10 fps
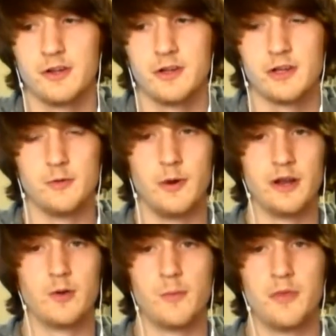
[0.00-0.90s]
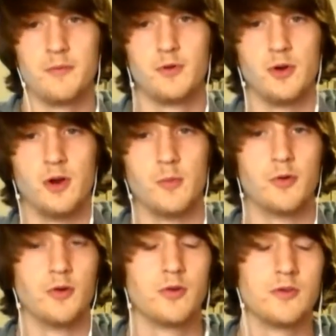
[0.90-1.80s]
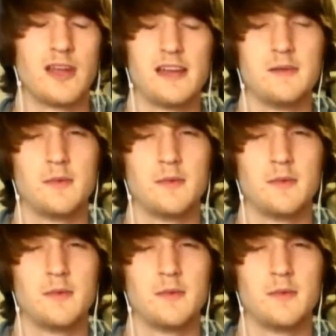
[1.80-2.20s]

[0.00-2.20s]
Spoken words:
you can re-equip them to a Noble Knight